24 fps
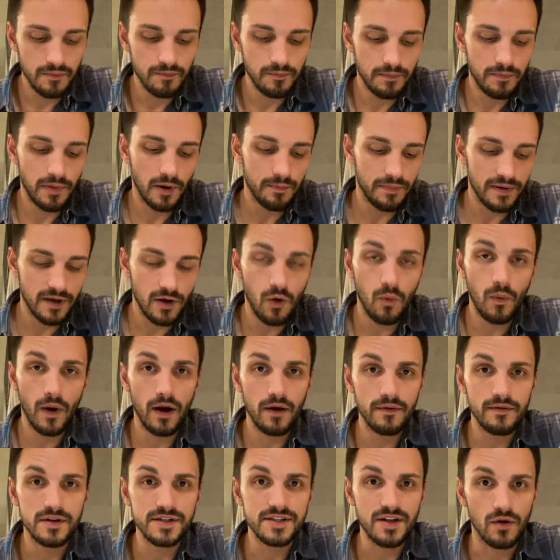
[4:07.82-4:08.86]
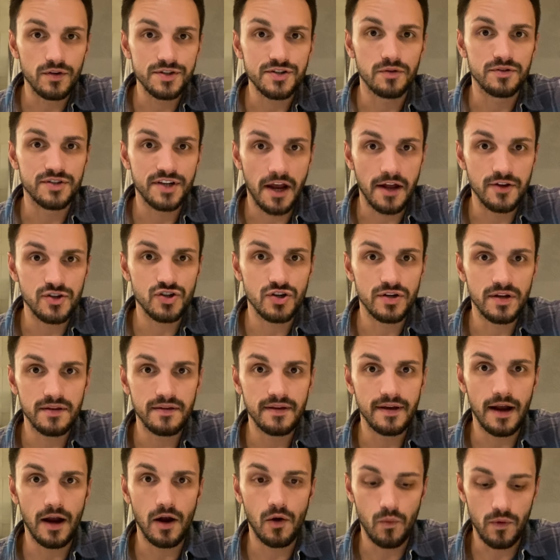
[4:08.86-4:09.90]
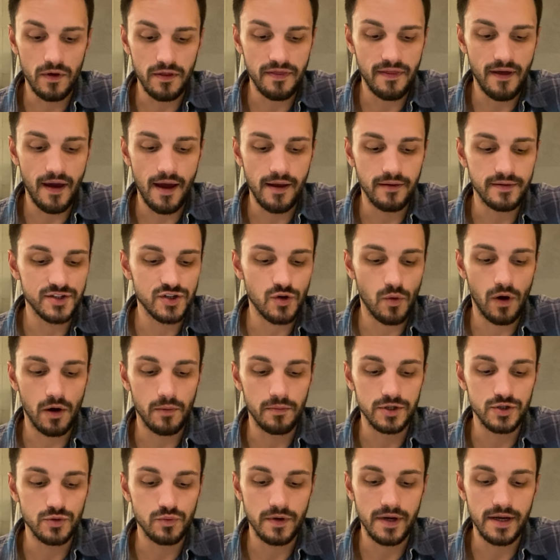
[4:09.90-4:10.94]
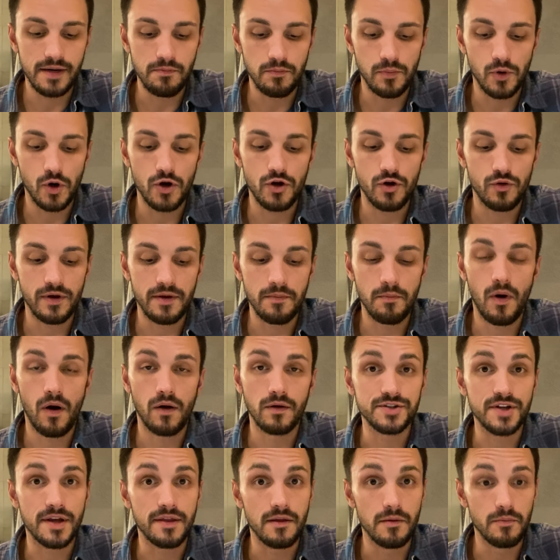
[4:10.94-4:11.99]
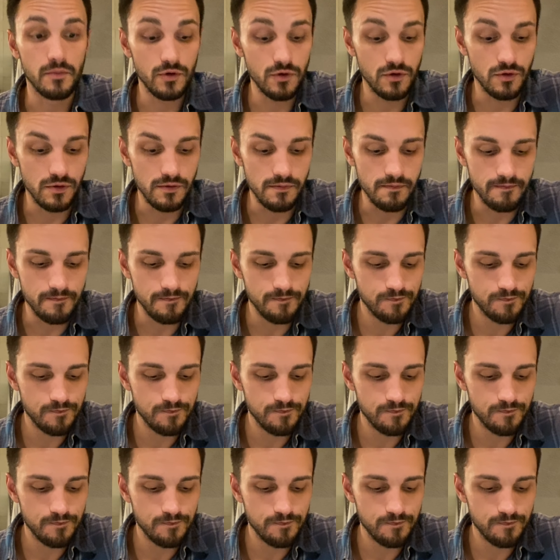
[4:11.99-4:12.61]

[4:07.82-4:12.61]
But be aware there's also tension in the air with that square between Mercury, Mars, and the moon.